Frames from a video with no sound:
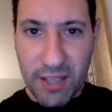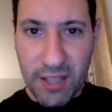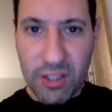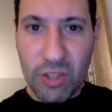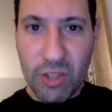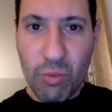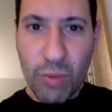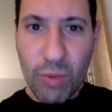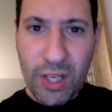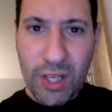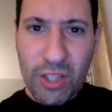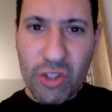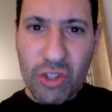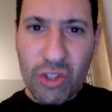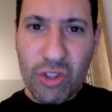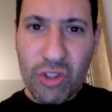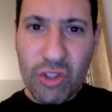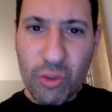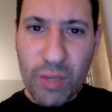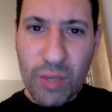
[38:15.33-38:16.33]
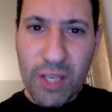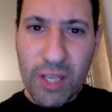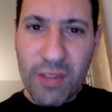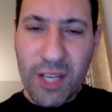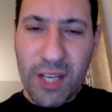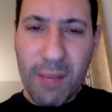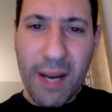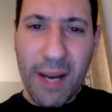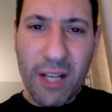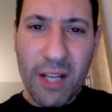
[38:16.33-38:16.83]
You wouldn't treat, think
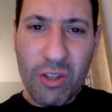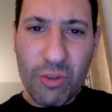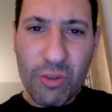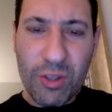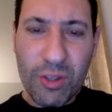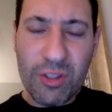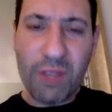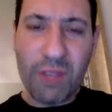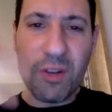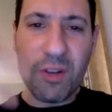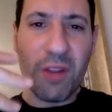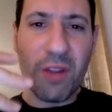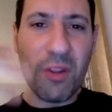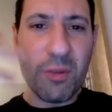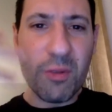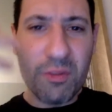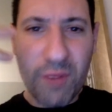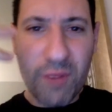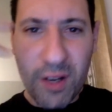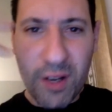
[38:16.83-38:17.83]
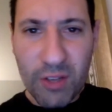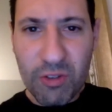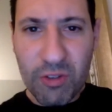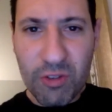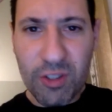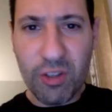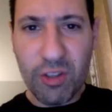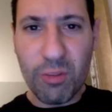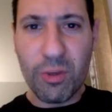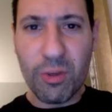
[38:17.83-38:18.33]
about how you treat yourself. You know, I thought it was very interesting
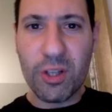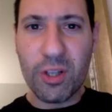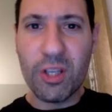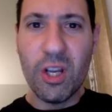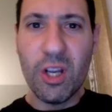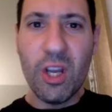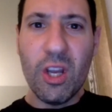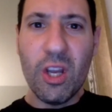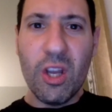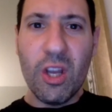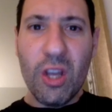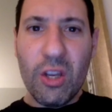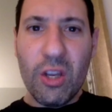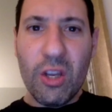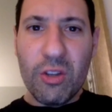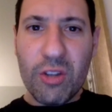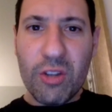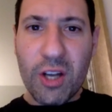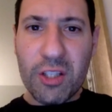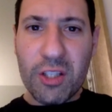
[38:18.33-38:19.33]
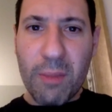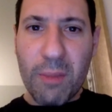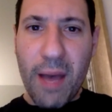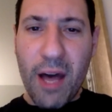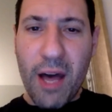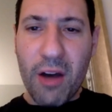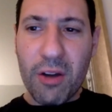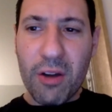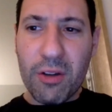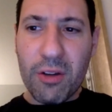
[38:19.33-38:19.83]
your book. You talked
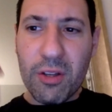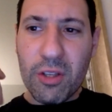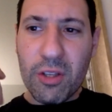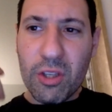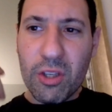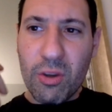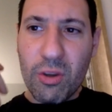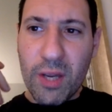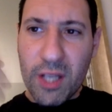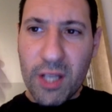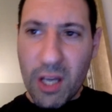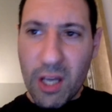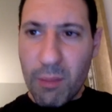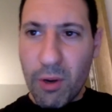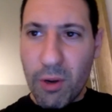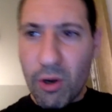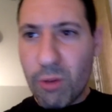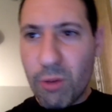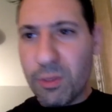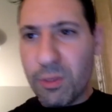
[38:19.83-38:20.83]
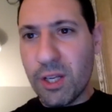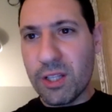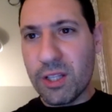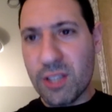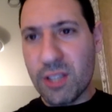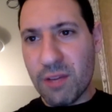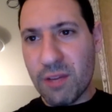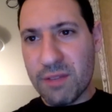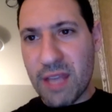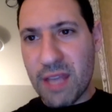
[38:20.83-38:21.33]
about you had come home, you had a
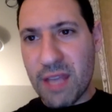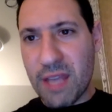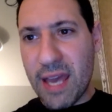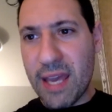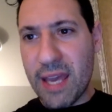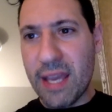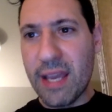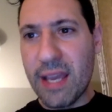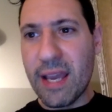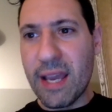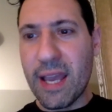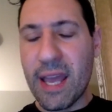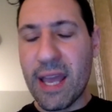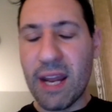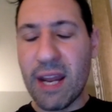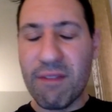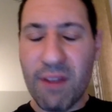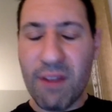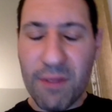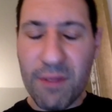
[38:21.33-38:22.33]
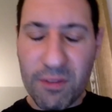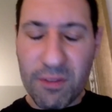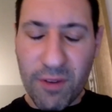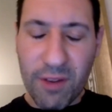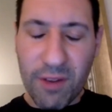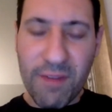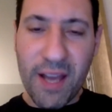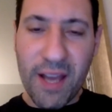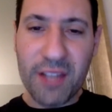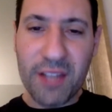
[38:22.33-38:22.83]
tough day, and I found this very
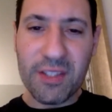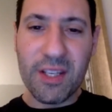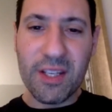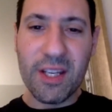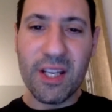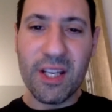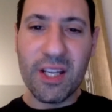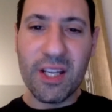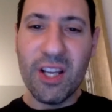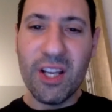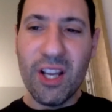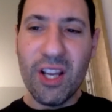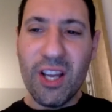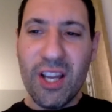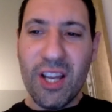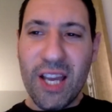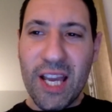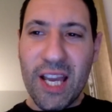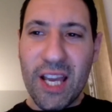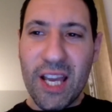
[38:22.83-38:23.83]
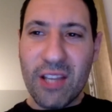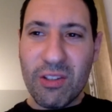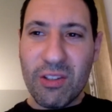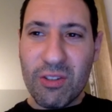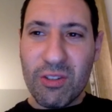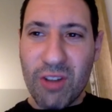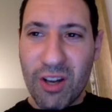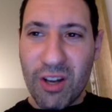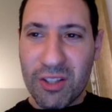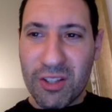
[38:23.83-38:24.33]
fascinating. And you
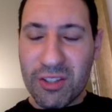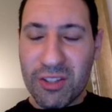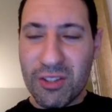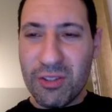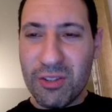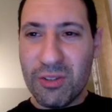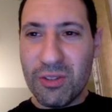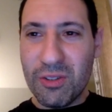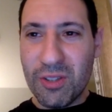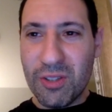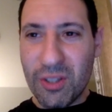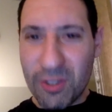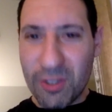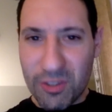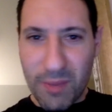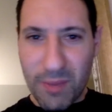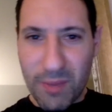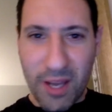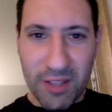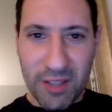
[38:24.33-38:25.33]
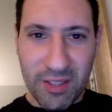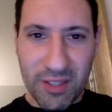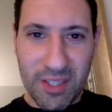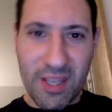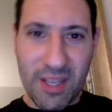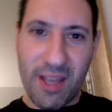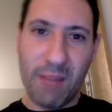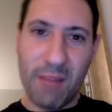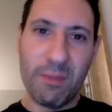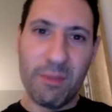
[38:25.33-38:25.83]
talked to, you know, your spouse at the
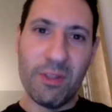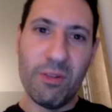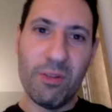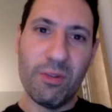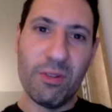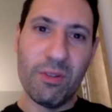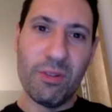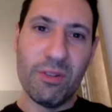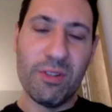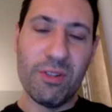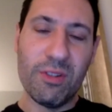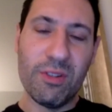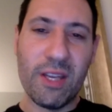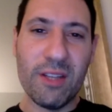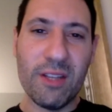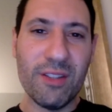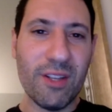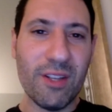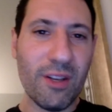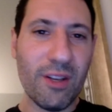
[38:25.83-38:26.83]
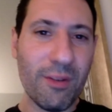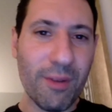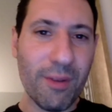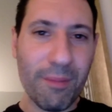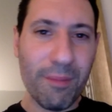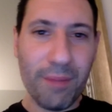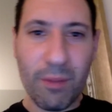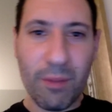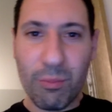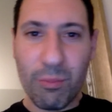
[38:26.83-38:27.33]
time, and you were, you said, you know,
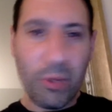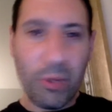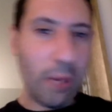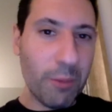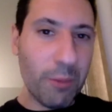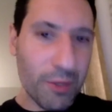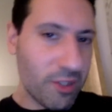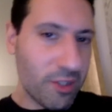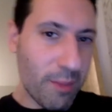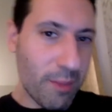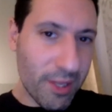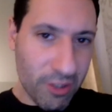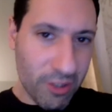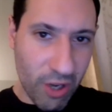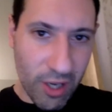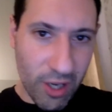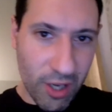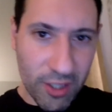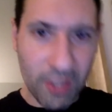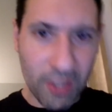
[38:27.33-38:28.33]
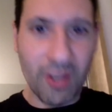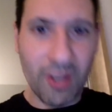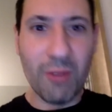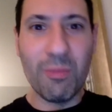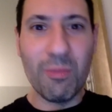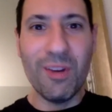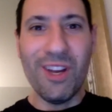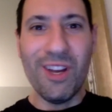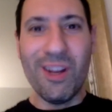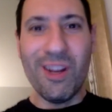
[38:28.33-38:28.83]
probably wasn't the best talk, you know,
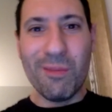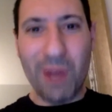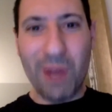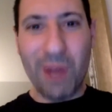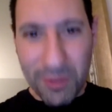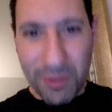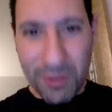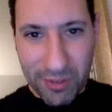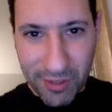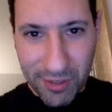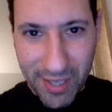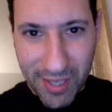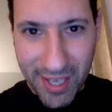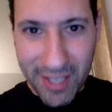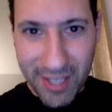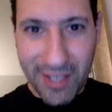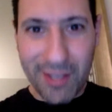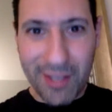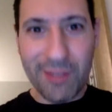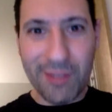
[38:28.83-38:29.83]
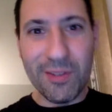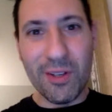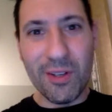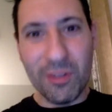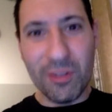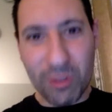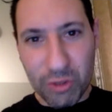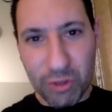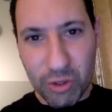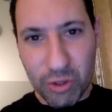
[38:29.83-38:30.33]
probably was a little negative, you know, a
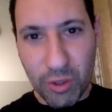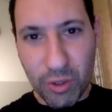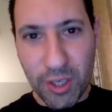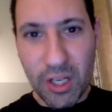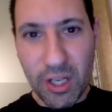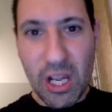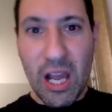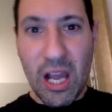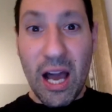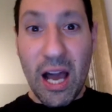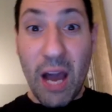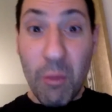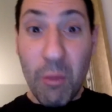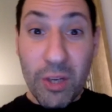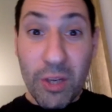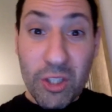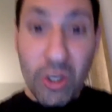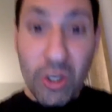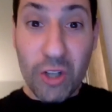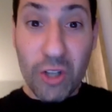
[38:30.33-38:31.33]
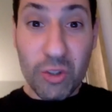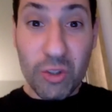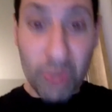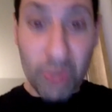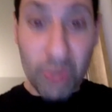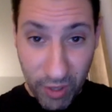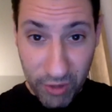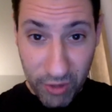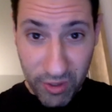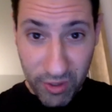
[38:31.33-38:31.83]
little short. I wouldn't talk to a
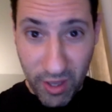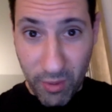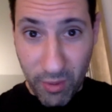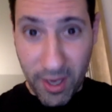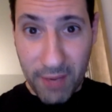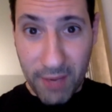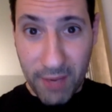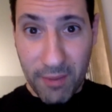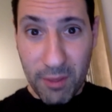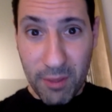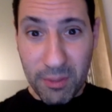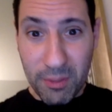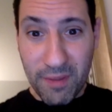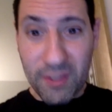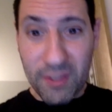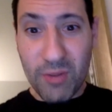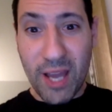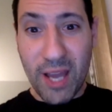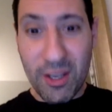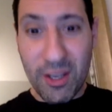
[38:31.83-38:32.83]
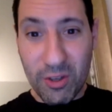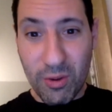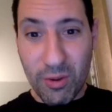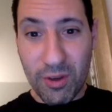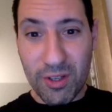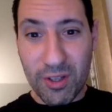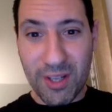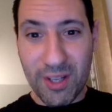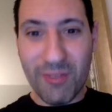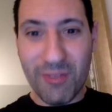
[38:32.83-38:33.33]
stranger that way. I believe that's how you
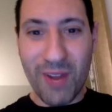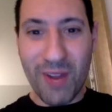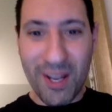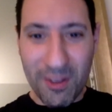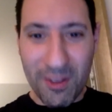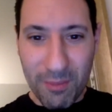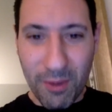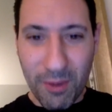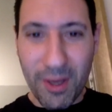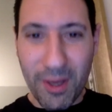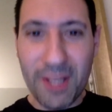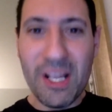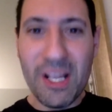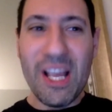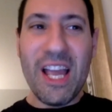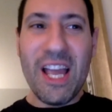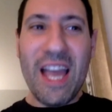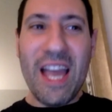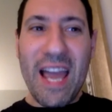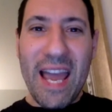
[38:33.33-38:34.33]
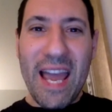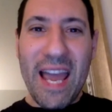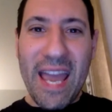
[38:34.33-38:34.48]
quoted it, right? Am I right? That's right. That's right.